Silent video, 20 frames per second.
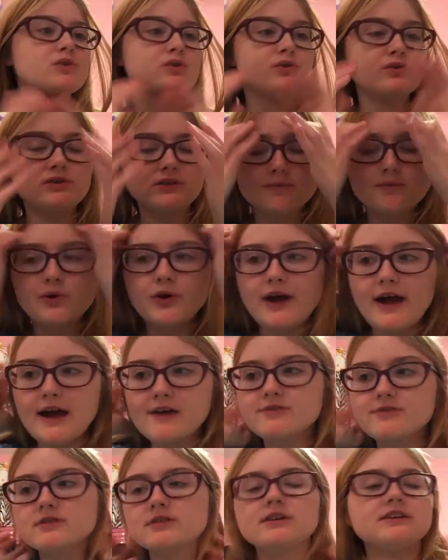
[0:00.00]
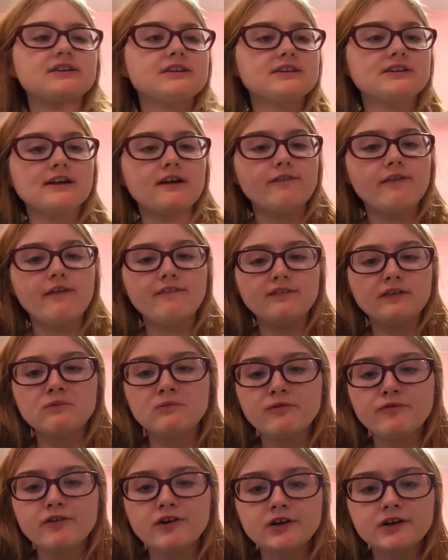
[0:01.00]
doing some crafts. This is stuff I've done
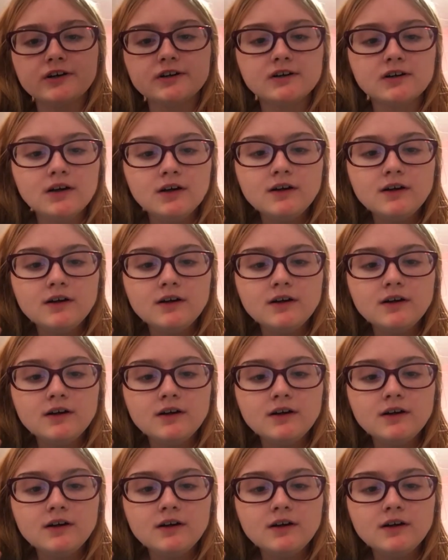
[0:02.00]
before.